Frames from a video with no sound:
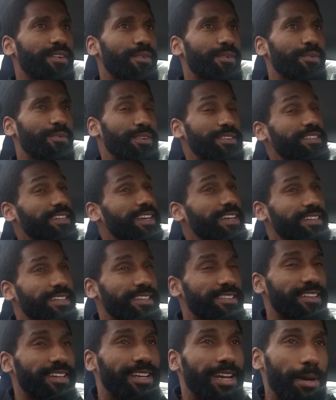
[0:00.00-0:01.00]
once again,
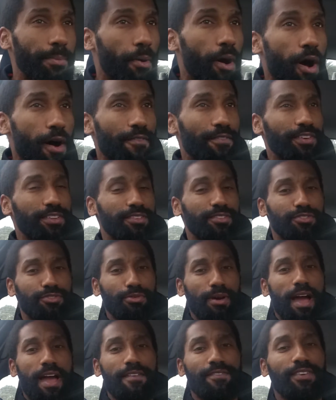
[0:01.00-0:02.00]
doesn't come off as
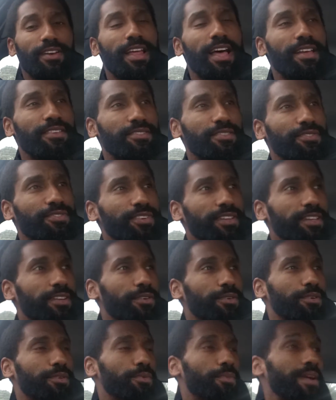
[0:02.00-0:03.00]
dry philosophy
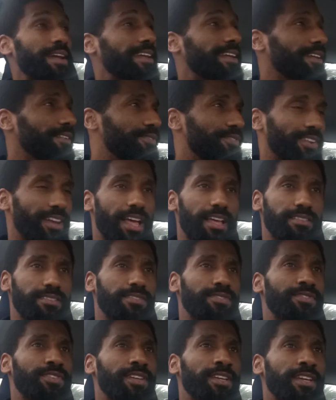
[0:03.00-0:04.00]
or wanky
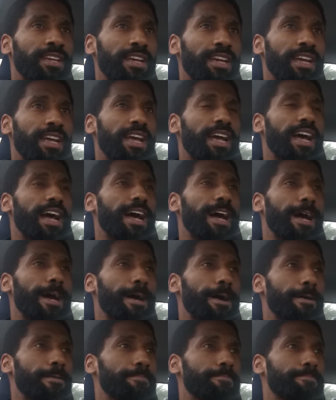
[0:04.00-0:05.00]
philosophy.
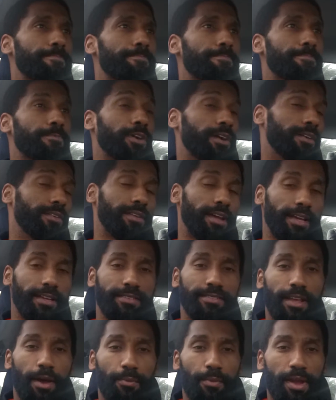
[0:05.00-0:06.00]
Well, I guess
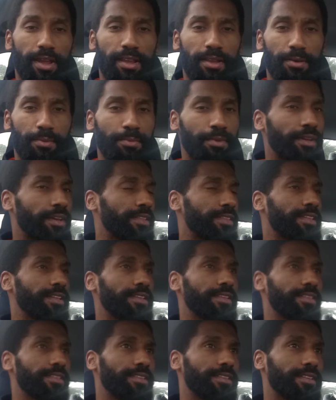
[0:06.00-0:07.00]
not wanky to me,
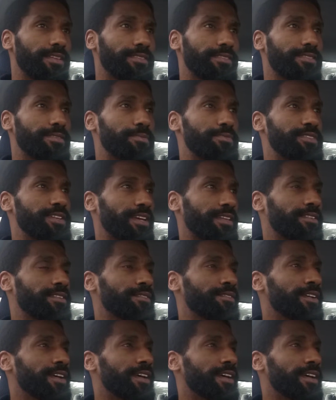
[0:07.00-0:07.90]
that's subjective.